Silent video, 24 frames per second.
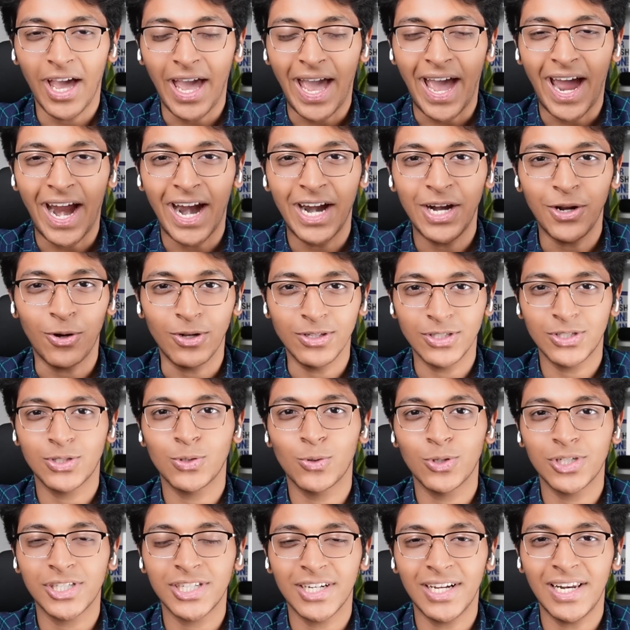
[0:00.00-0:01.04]
and on
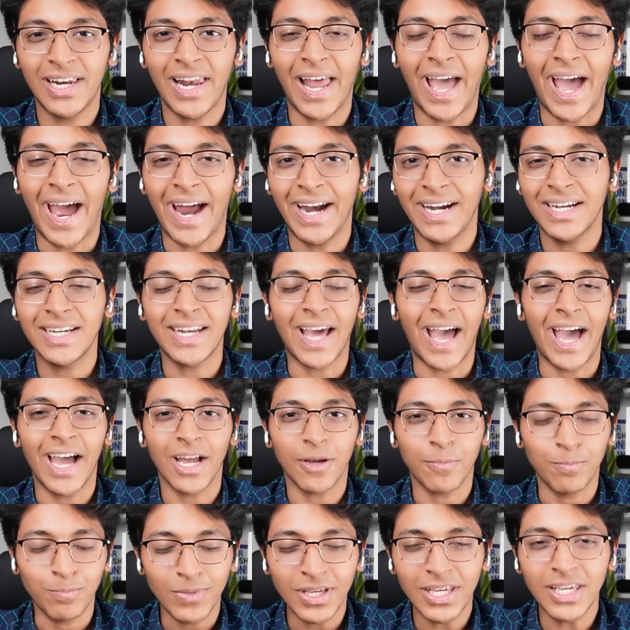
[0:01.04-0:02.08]
social and
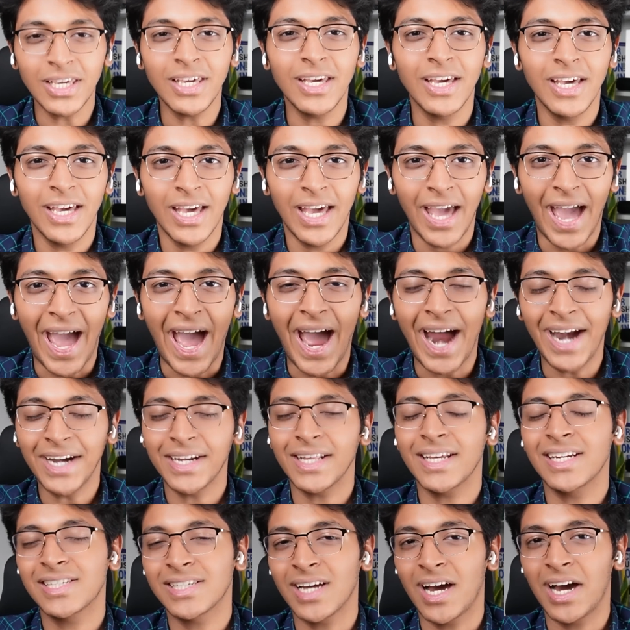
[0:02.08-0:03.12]
tag me at
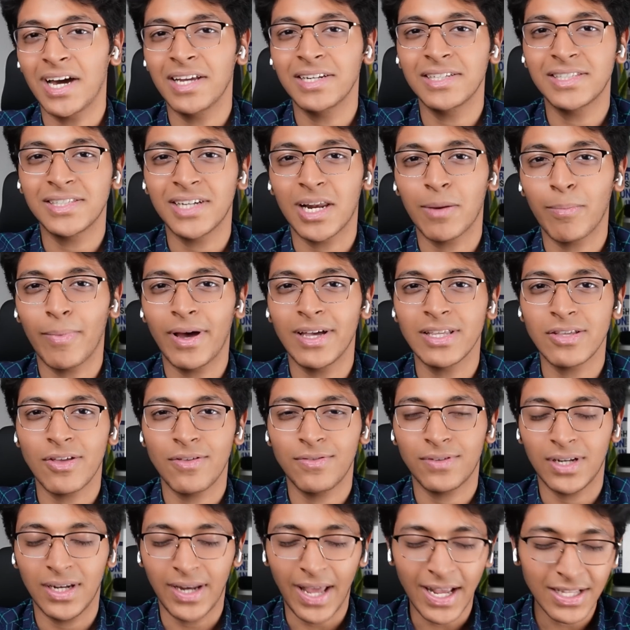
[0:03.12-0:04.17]
Ishan Sharma
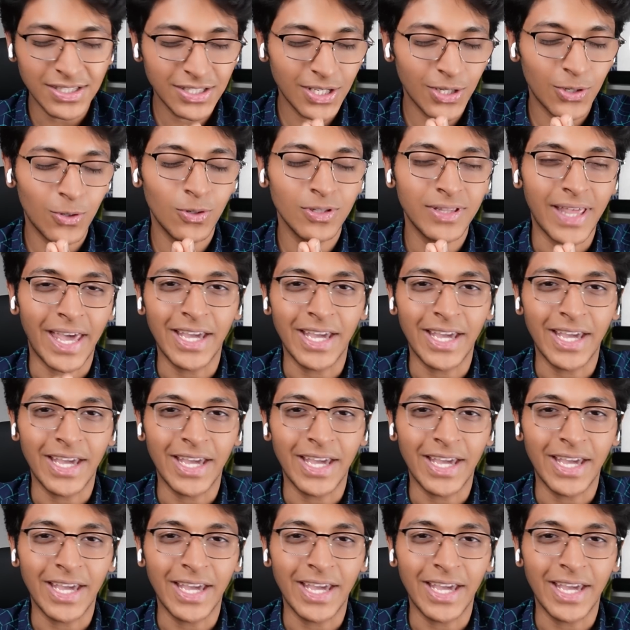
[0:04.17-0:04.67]
7390.